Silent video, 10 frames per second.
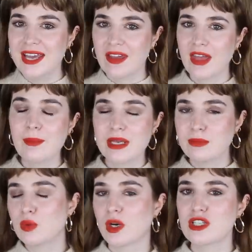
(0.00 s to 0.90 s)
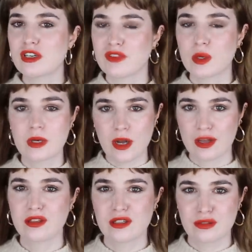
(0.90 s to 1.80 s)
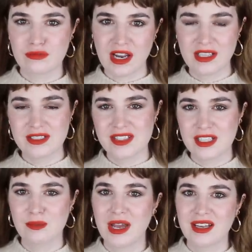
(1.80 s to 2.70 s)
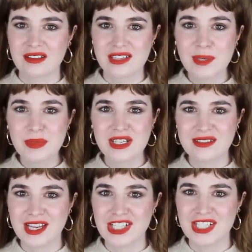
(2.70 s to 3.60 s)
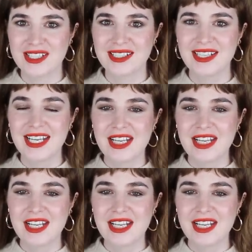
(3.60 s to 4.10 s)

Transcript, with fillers: And that made me wonder if there were other reds in my lip collection